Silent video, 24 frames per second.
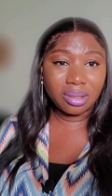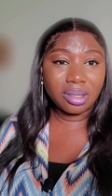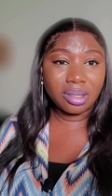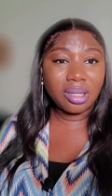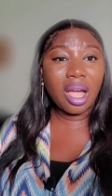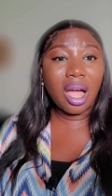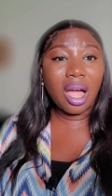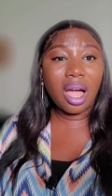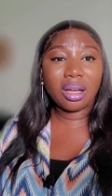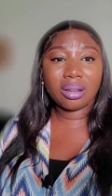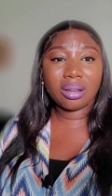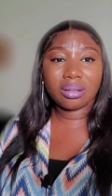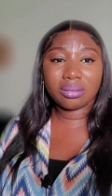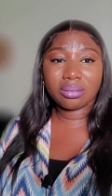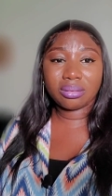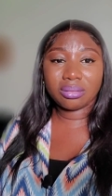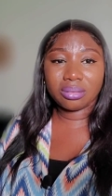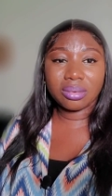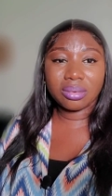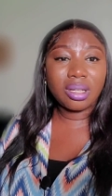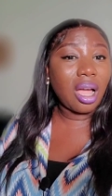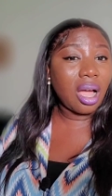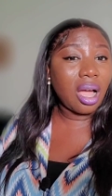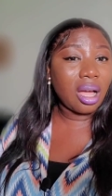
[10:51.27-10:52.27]
Yeah,
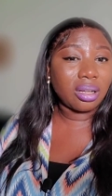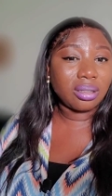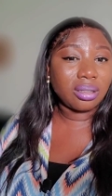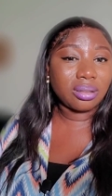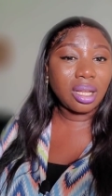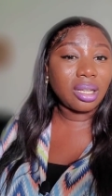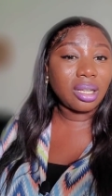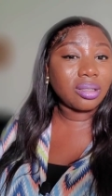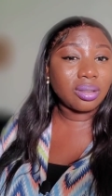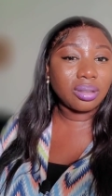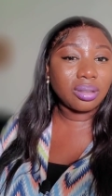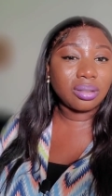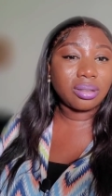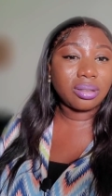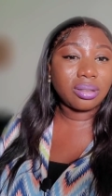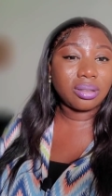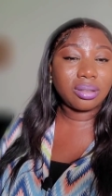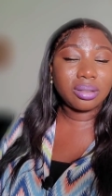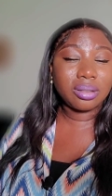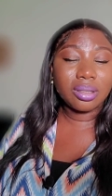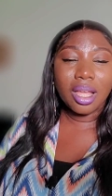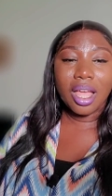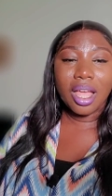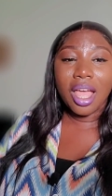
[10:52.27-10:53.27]
yeah, that's just
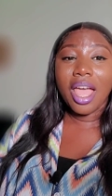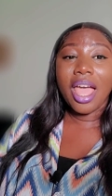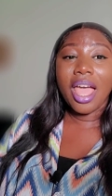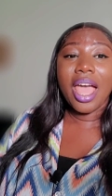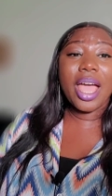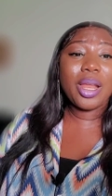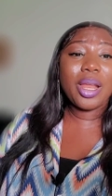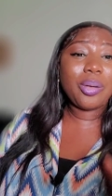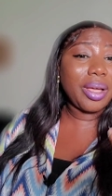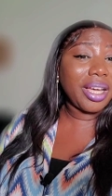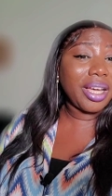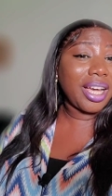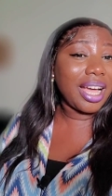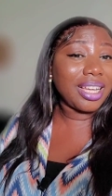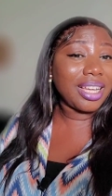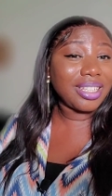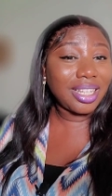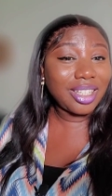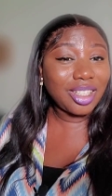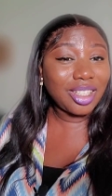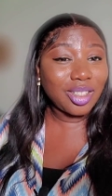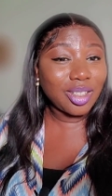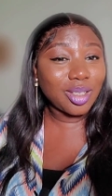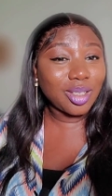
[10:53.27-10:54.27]
it. Anyway, guys,
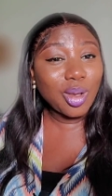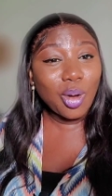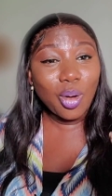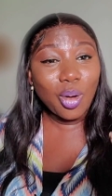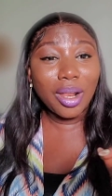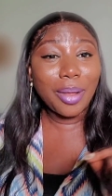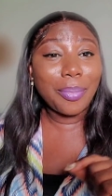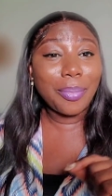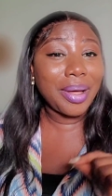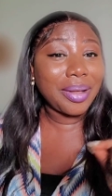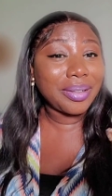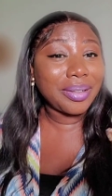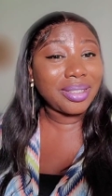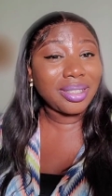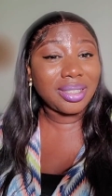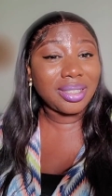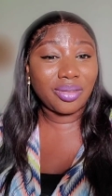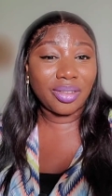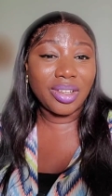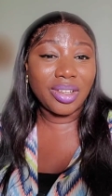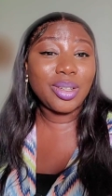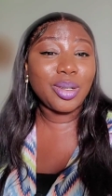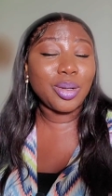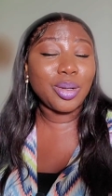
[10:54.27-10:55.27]
that is just all about
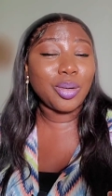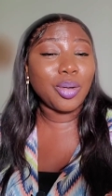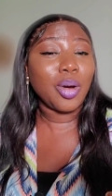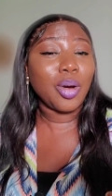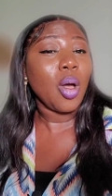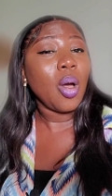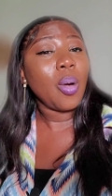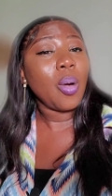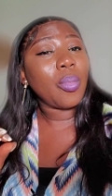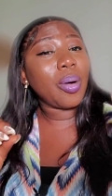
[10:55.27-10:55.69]
this video.